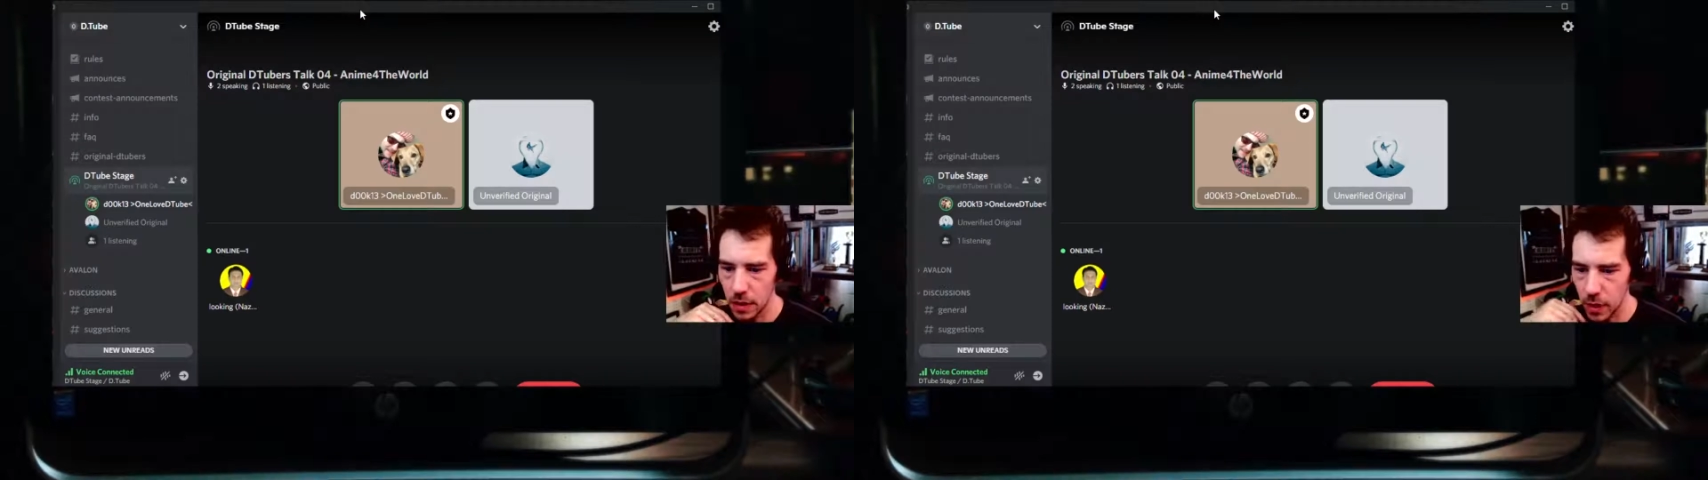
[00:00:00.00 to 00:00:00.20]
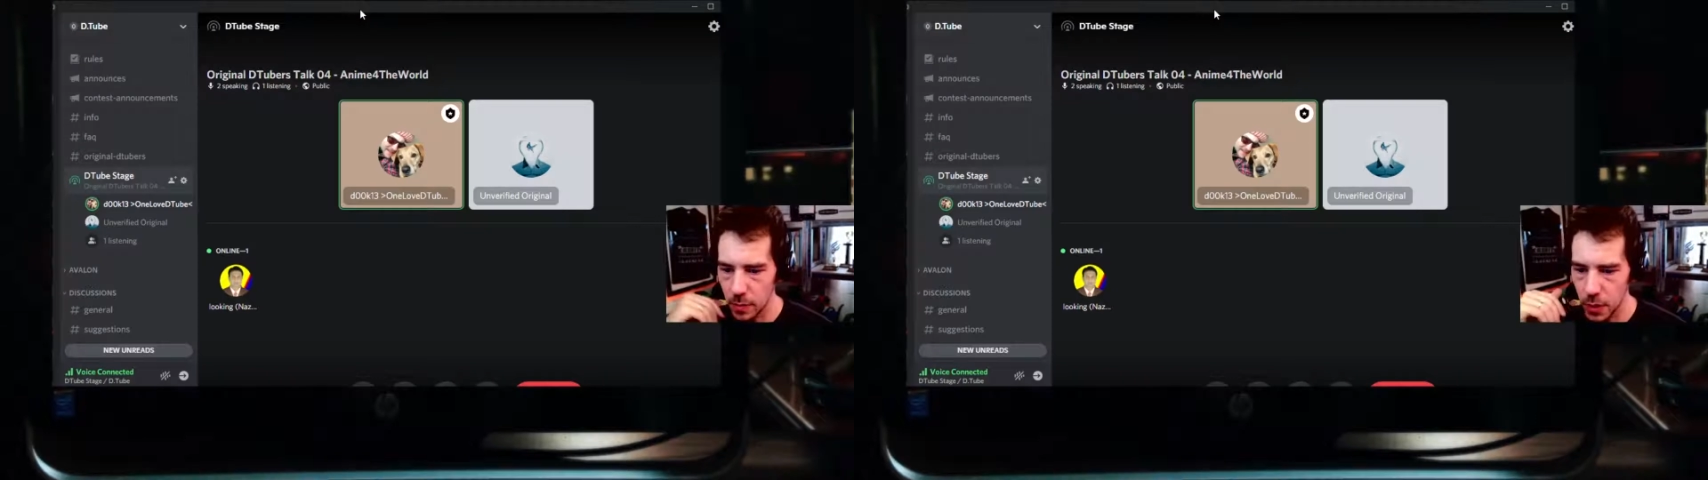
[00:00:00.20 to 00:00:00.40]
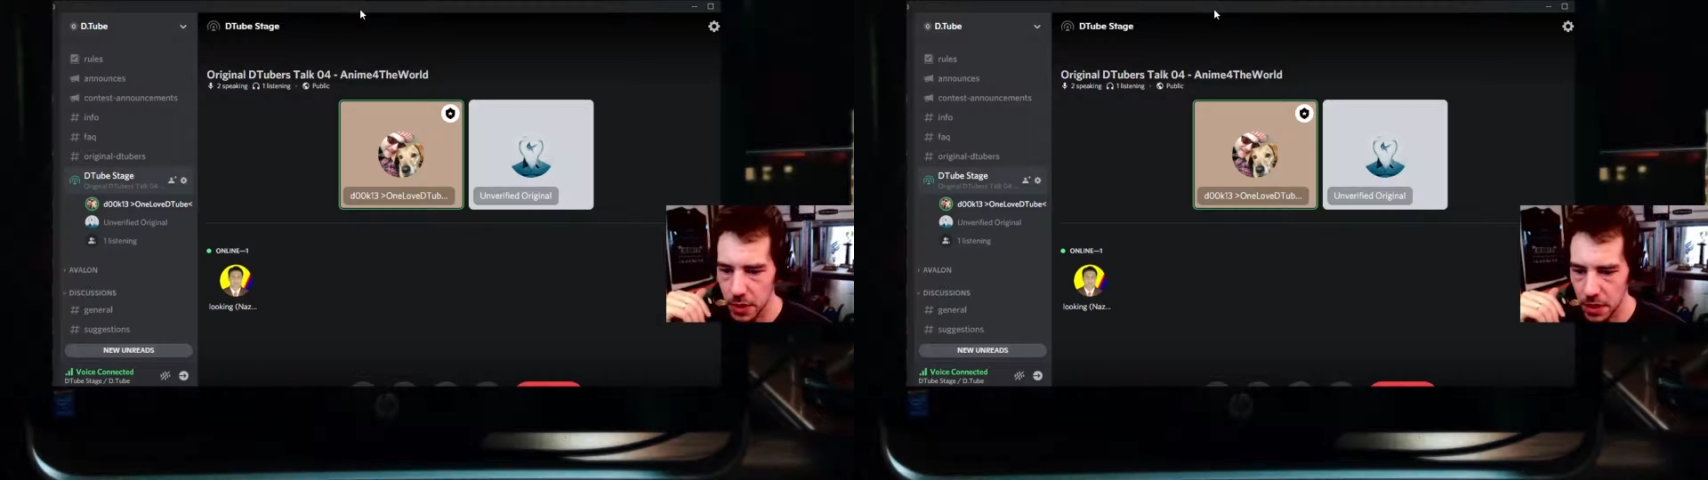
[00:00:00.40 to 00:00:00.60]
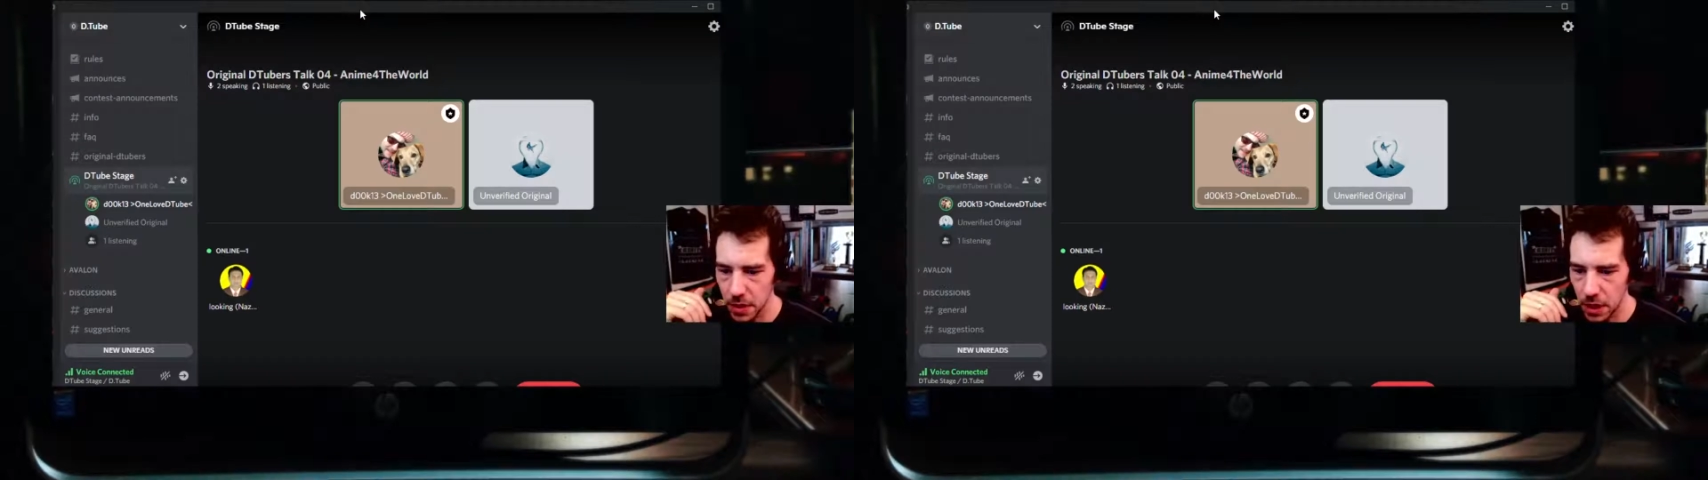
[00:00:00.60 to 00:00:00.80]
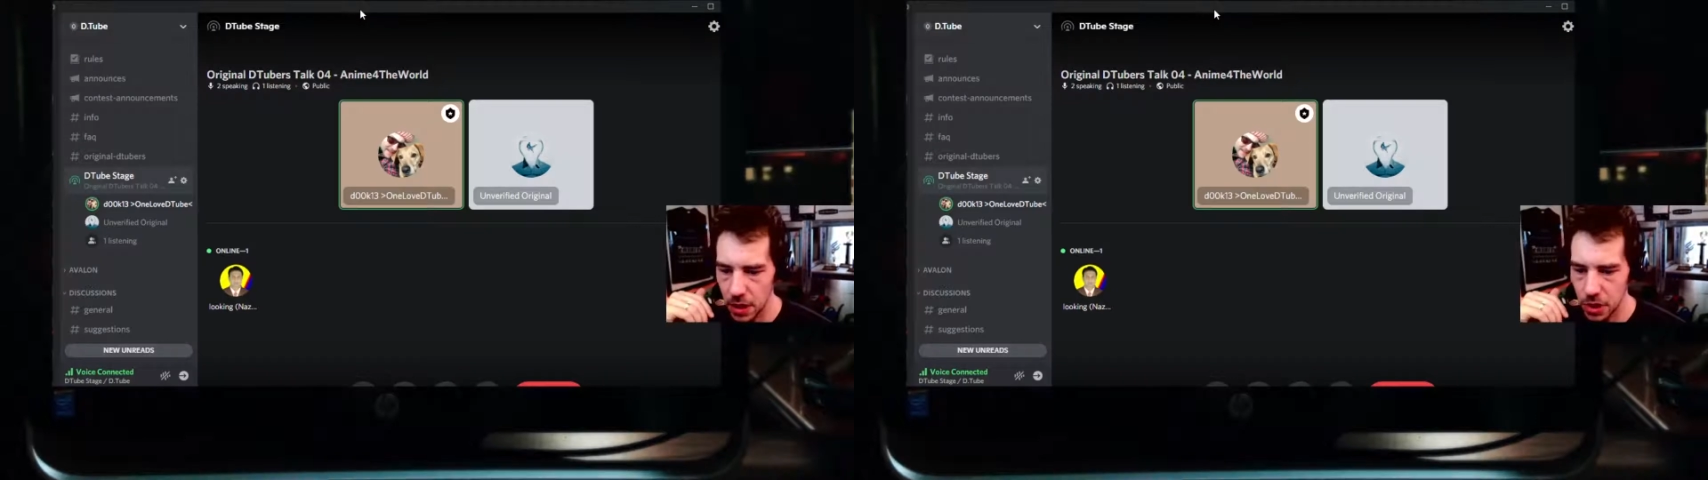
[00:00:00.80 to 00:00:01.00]

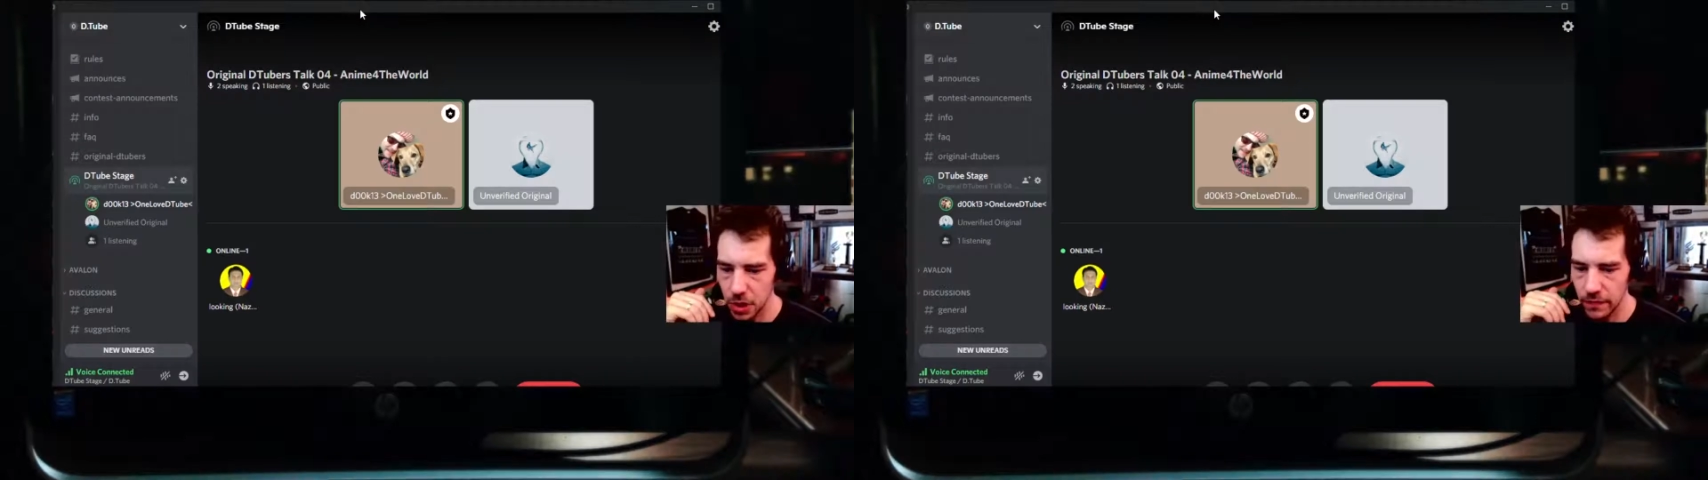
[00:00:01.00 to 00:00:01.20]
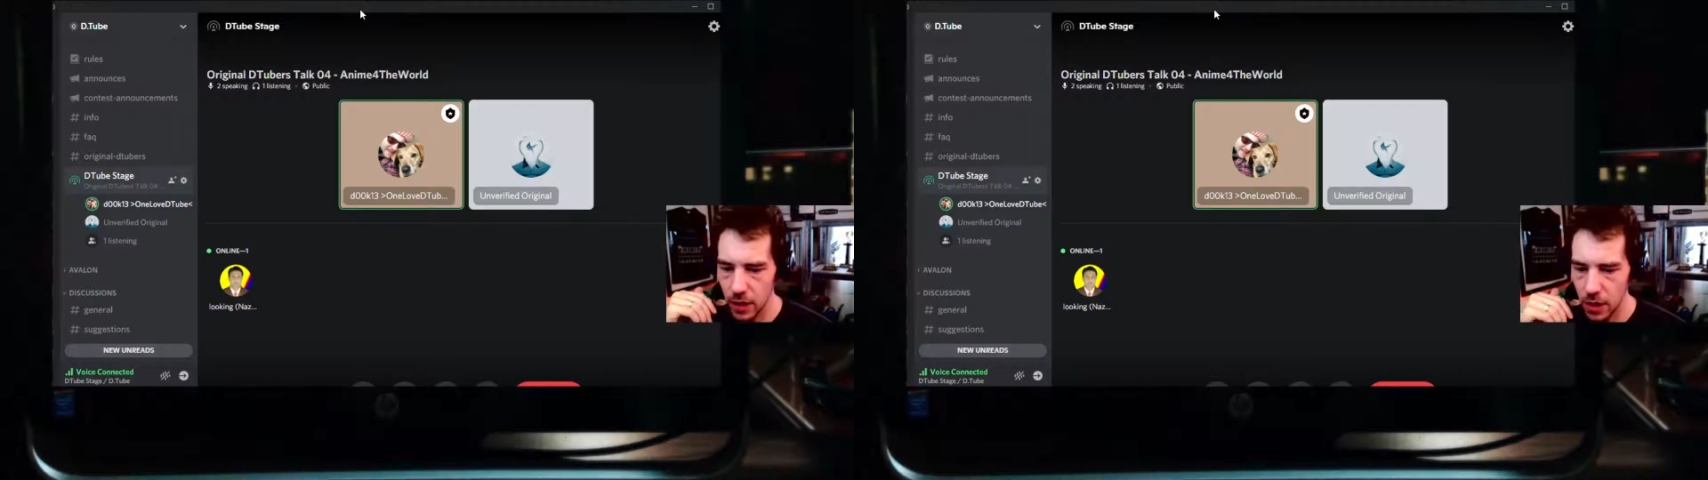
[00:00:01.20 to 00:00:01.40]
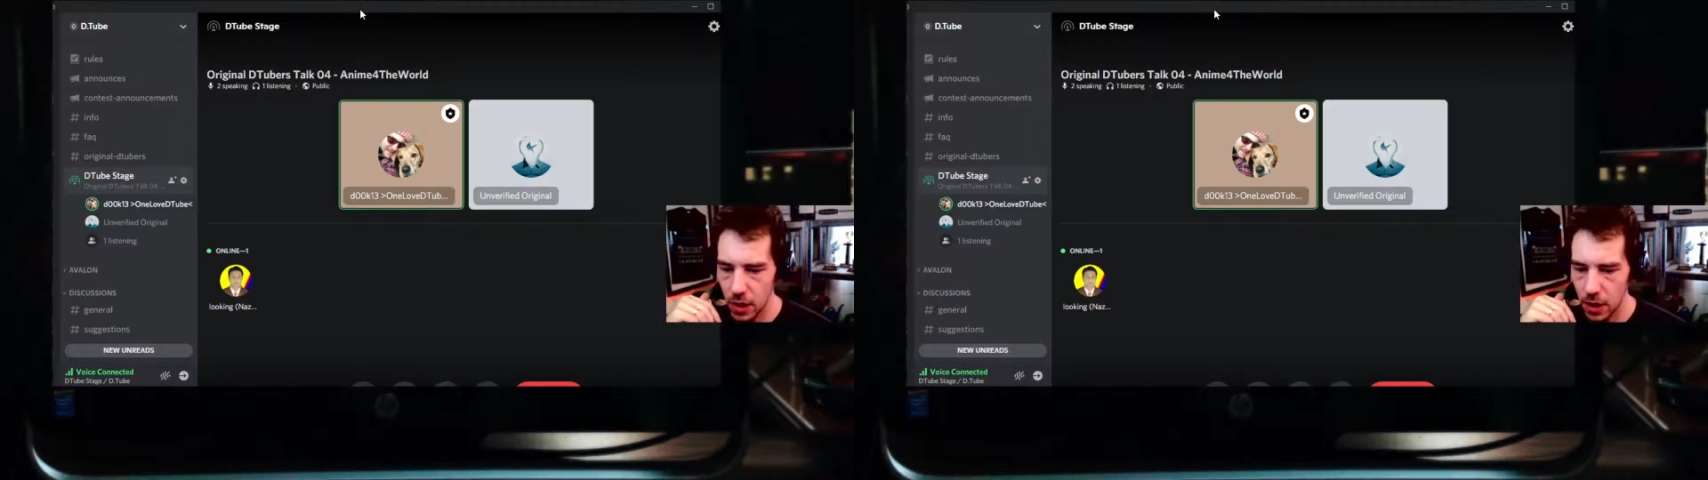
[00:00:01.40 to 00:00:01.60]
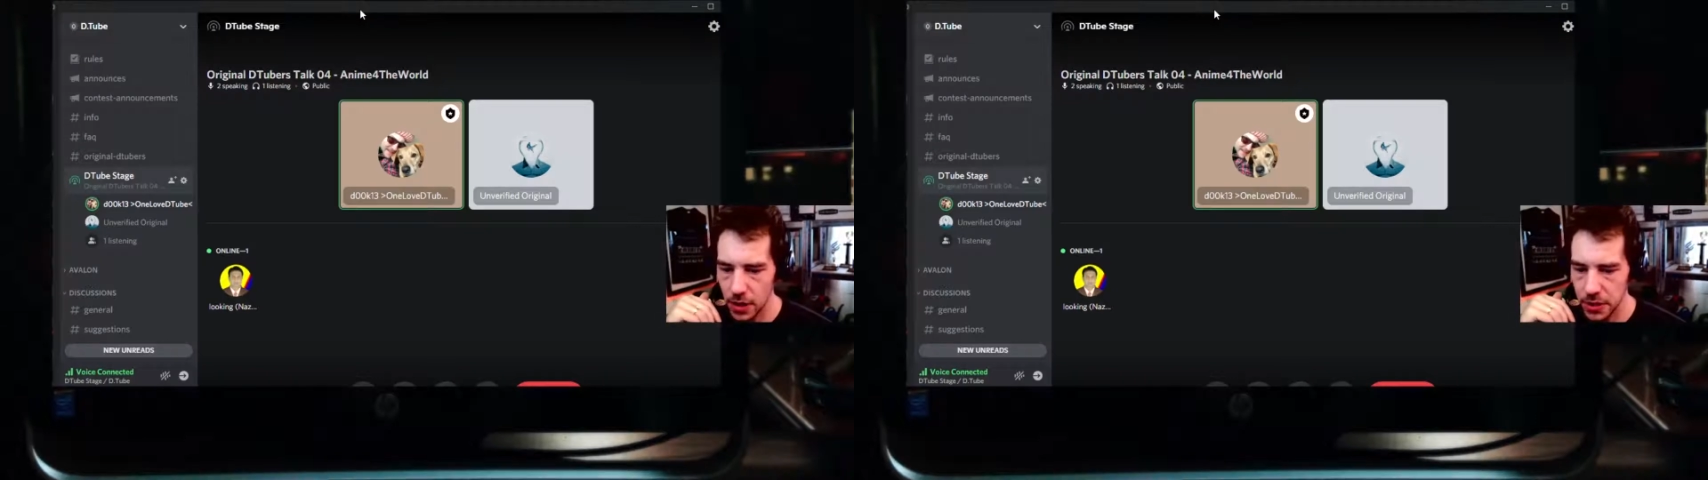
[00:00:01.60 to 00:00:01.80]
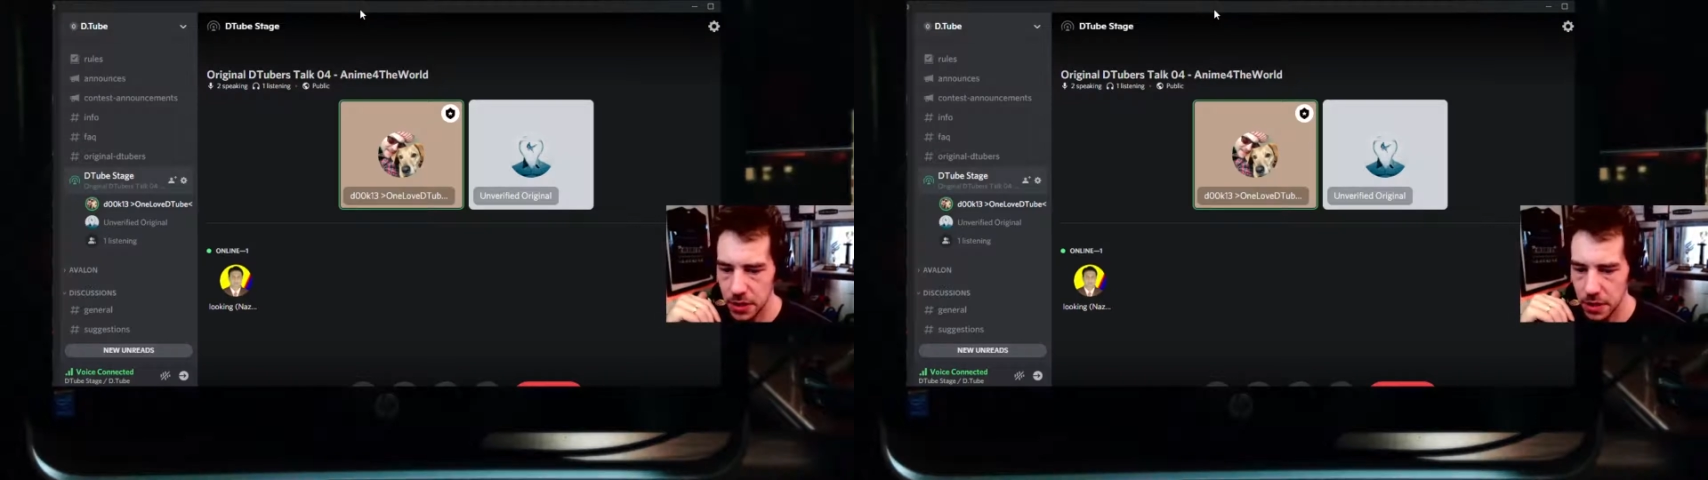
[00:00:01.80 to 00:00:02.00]
representation of the
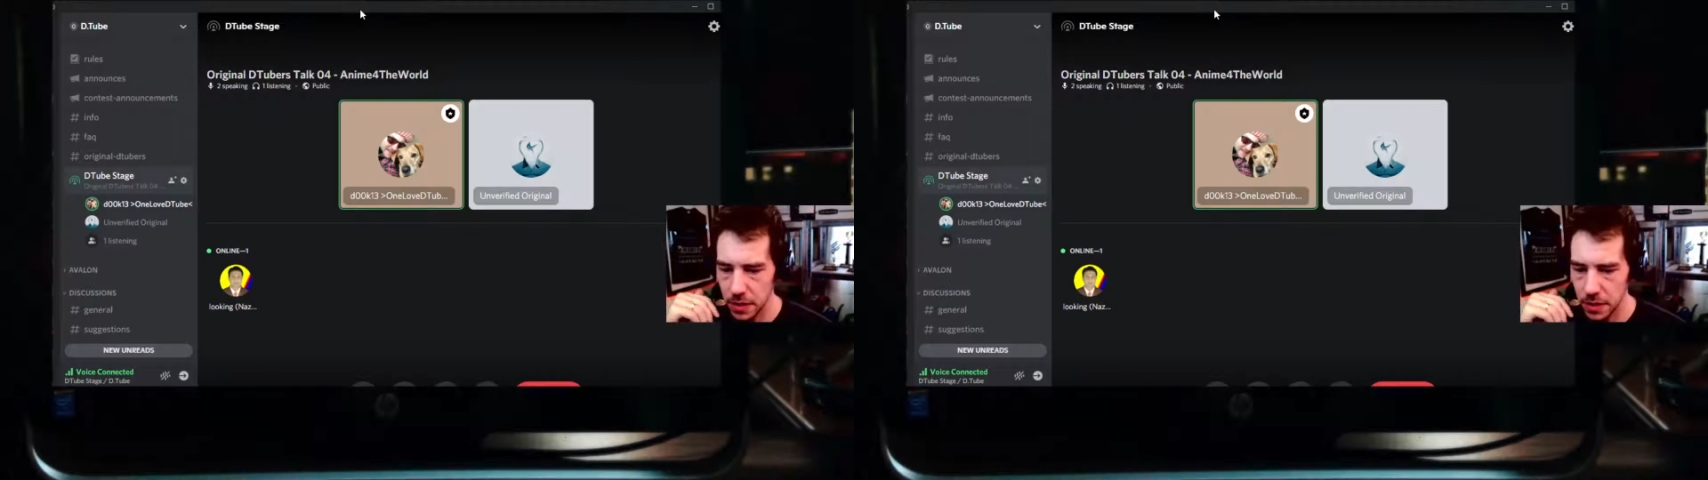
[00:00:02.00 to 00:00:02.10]
cost